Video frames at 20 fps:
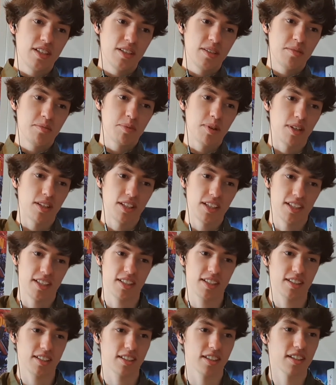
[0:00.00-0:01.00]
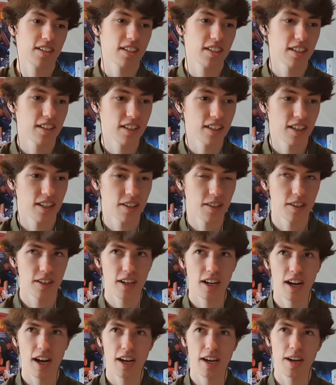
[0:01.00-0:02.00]
But like,
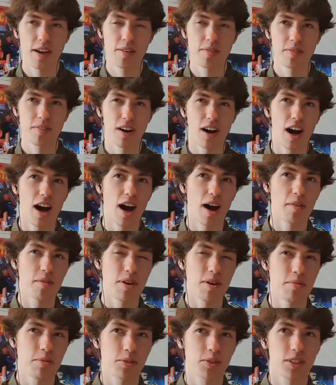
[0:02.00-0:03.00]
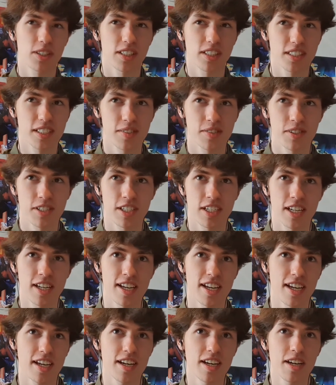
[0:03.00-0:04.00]
I'm in between a 7 and an
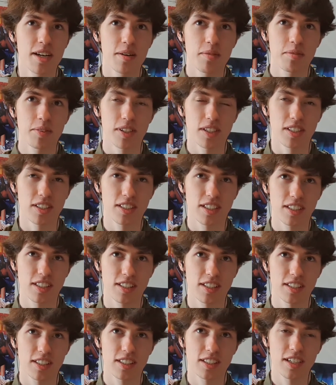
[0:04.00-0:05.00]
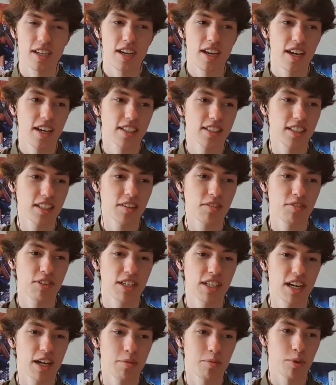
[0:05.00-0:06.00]
8, but it's like this. It's like a
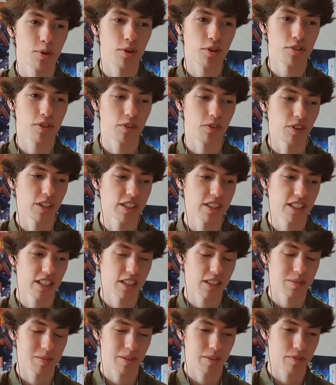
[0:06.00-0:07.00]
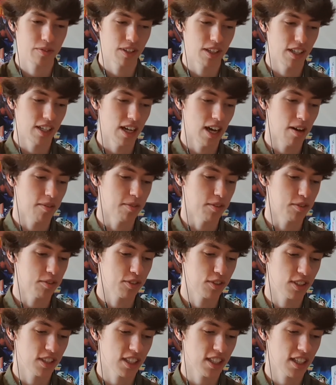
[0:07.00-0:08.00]
Vietnam War film that isn't actually about Vietnam.
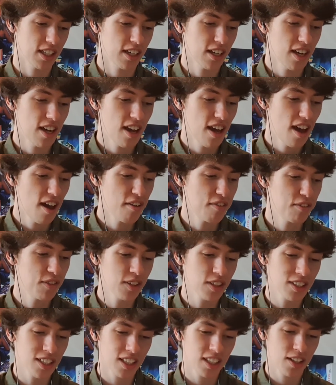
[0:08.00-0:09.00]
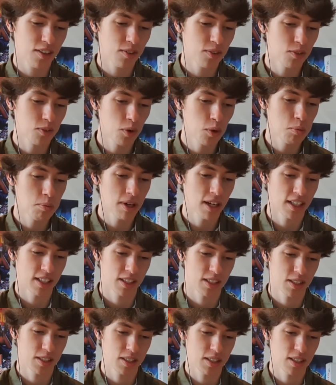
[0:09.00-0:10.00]
It feels like a
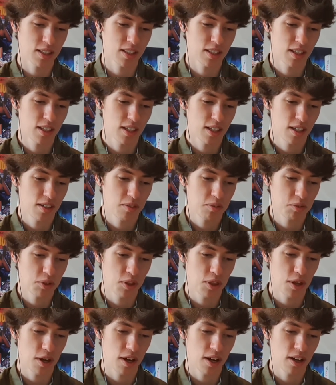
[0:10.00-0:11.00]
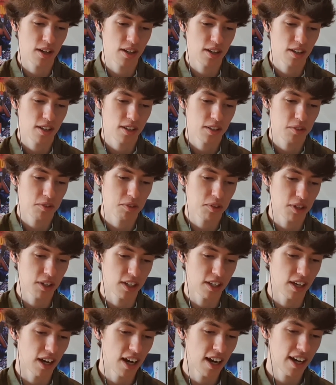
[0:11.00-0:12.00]
romance with a
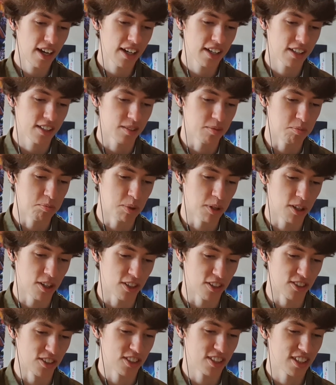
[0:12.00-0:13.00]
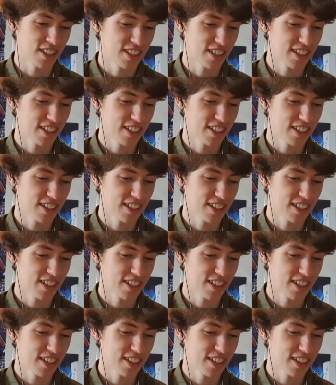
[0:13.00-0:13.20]
guy and birds,